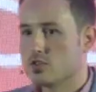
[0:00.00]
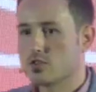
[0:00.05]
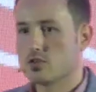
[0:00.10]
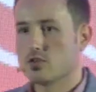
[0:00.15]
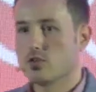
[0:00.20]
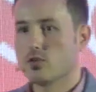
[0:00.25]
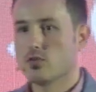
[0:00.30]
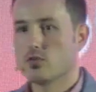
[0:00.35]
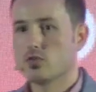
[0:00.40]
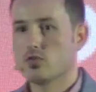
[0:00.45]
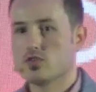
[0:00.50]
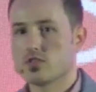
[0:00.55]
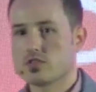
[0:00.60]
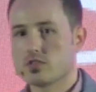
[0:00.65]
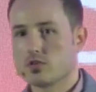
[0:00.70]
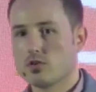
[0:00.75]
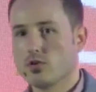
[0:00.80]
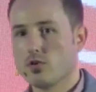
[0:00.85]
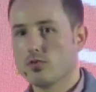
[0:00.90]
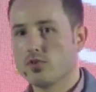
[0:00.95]
So you just
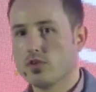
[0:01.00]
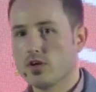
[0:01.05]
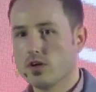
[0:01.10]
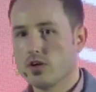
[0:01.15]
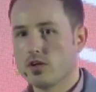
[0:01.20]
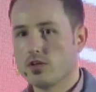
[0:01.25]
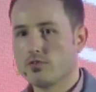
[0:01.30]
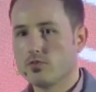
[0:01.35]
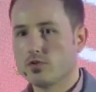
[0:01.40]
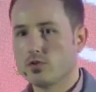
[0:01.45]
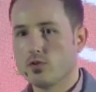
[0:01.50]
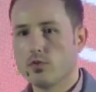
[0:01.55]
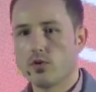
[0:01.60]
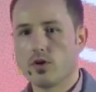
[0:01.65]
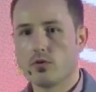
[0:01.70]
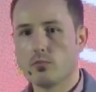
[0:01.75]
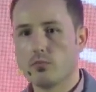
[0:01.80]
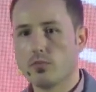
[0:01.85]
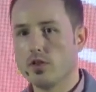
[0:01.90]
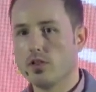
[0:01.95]
go there. If you don't want
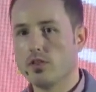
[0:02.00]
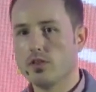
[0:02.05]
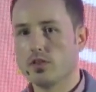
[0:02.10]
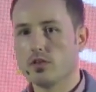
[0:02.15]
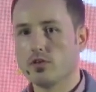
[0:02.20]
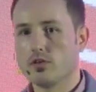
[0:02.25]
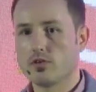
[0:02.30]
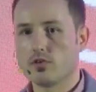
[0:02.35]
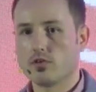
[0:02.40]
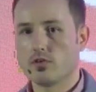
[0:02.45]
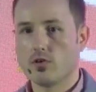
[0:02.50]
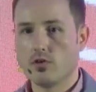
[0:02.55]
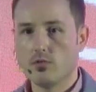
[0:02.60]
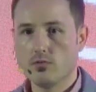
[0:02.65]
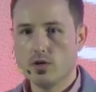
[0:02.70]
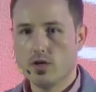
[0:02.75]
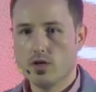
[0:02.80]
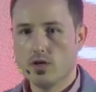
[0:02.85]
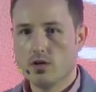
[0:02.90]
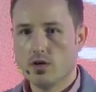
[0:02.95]
to build it on your own,
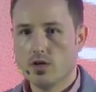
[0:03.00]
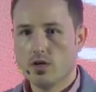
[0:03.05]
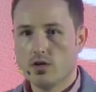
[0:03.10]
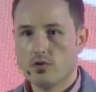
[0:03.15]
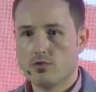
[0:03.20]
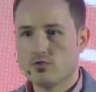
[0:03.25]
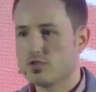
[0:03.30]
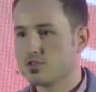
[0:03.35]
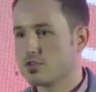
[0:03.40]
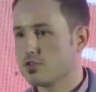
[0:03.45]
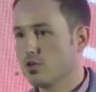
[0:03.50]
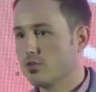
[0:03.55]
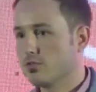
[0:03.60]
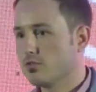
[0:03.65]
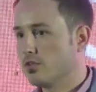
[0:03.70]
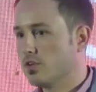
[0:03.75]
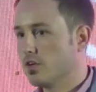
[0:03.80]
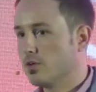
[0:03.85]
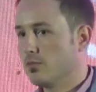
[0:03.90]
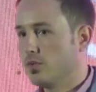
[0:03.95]
you just go to
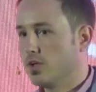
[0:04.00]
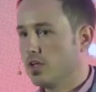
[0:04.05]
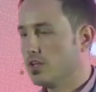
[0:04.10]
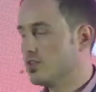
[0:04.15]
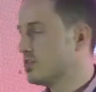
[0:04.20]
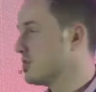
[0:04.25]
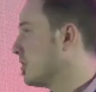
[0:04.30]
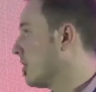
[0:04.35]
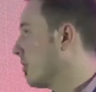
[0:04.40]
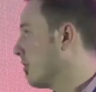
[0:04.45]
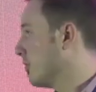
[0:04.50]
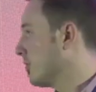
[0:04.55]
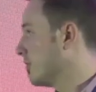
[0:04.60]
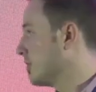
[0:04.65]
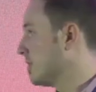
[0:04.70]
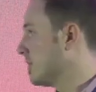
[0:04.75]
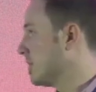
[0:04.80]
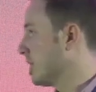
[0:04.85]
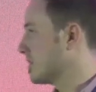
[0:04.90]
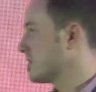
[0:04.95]
their page, download
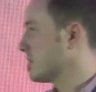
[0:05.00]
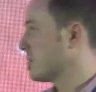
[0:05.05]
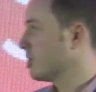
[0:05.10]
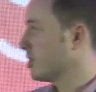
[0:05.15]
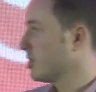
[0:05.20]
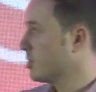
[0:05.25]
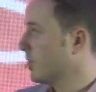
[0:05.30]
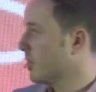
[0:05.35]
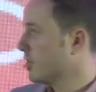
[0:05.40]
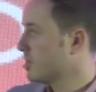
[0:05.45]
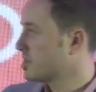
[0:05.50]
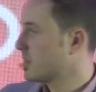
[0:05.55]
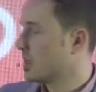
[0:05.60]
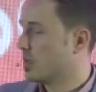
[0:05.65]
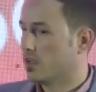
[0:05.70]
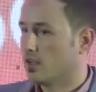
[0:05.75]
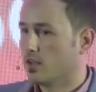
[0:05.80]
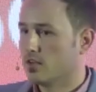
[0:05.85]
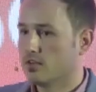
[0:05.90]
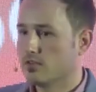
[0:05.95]
executables,
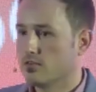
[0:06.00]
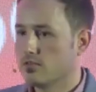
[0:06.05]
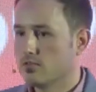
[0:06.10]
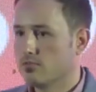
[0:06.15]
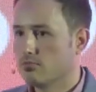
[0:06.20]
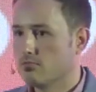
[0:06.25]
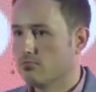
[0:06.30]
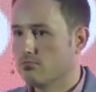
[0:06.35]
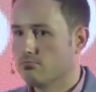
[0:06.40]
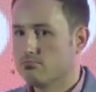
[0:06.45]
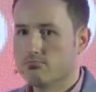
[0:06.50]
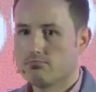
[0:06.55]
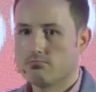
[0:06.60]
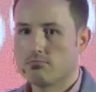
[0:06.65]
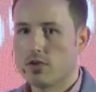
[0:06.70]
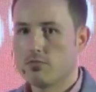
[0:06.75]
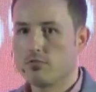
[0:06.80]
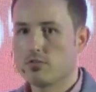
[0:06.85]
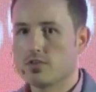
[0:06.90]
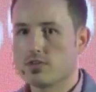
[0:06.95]
and
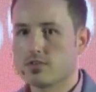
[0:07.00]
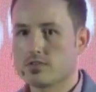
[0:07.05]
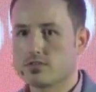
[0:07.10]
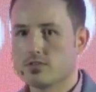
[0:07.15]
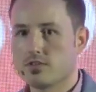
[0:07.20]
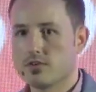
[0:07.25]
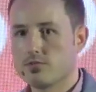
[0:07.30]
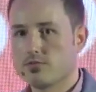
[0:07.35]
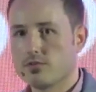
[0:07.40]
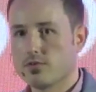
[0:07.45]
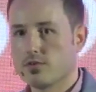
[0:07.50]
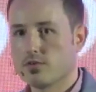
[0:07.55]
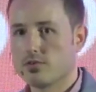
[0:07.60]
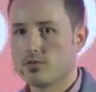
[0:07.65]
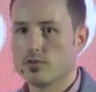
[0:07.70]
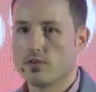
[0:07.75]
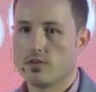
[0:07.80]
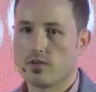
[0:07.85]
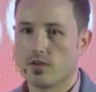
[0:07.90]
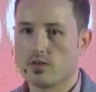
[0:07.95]
everything's there for you. You
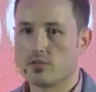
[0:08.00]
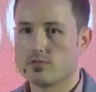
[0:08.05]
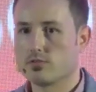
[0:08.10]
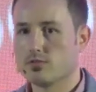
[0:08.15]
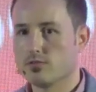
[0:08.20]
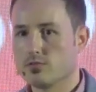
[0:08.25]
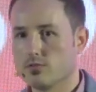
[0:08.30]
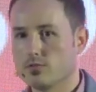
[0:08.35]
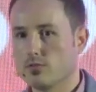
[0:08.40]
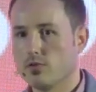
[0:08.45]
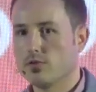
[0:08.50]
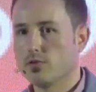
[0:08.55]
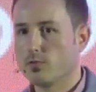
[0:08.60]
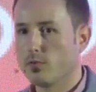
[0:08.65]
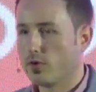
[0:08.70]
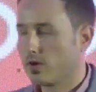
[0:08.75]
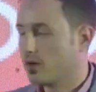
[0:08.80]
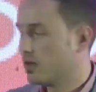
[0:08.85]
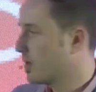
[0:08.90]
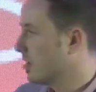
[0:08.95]
don't need to do all the
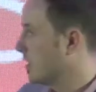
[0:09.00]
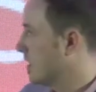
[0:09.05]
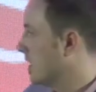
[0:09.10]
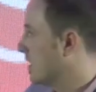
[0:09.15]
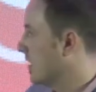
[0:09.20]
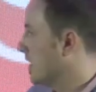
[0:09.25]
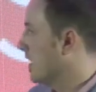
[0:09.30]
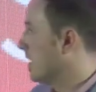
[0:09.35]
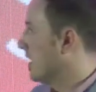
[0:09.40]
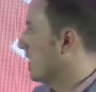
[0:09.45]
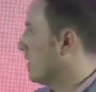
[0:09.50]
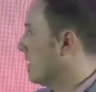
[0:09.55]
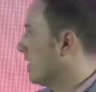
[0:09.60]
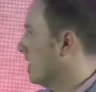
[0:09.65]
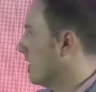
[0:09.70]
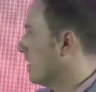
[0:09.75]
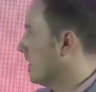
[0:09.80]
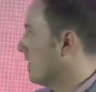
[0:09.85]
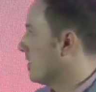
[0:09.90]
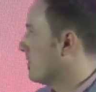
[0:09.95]
work
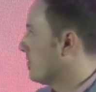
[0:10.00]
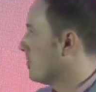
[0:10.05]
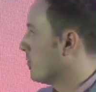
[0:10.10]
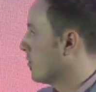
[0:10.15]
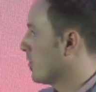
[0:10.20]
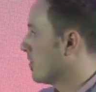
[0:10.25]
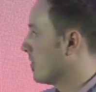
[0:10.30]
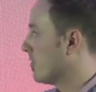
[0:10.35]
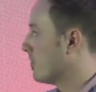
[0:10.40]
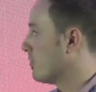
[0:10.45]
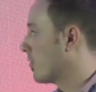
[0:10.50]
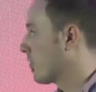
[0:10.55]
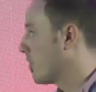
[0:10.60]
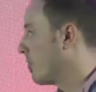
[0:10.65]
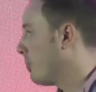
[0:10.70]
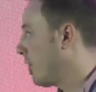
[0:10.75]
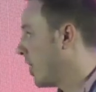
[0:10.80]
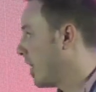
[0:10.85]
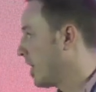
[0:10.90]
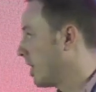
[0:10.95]
for
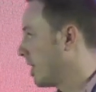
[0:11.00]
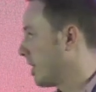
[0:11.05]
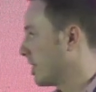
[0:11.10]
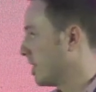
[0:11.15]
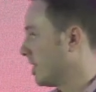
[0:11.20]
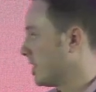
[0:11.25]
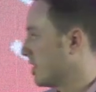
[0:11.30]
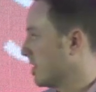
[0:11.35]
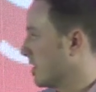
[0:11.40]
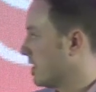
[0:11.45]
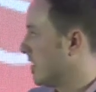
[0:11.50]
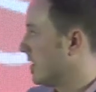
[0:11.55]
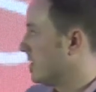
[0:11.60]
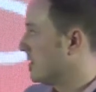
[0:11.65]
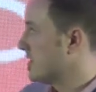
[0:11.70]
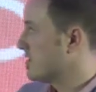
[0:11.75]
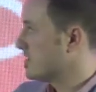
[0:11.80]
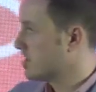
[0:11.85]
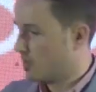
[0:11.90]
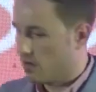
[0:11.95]
compiling and
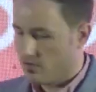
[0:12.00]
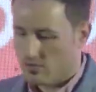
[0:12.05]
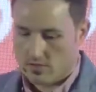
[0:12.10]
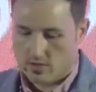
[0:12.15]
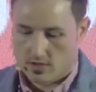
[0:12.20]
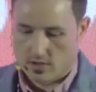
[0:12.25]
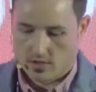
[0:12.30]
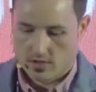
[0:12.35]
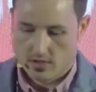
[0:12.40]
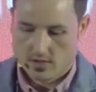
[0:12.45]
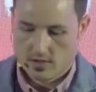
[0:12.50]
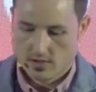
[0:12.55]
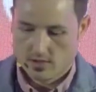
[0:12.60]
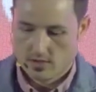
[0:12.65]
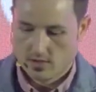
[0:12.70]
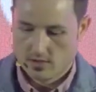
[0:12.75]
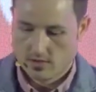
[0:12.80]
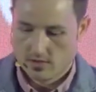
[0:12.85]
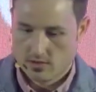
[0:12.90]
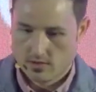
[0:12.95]
testing everything.
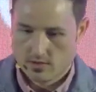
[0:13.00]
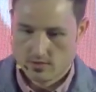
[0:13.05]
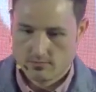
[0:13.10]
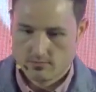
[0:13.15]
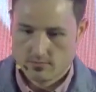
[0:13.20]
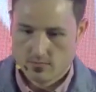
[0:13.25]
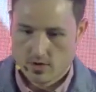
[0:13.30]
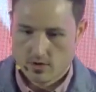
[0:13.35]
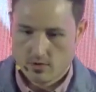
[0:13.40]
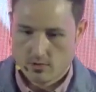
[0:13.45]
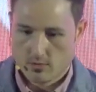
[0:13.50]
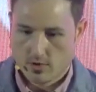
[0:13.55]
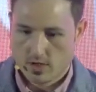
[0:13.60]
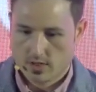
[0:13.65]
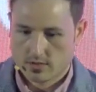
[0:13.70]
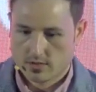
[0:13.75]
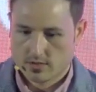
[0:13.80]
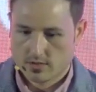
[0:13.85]
All right.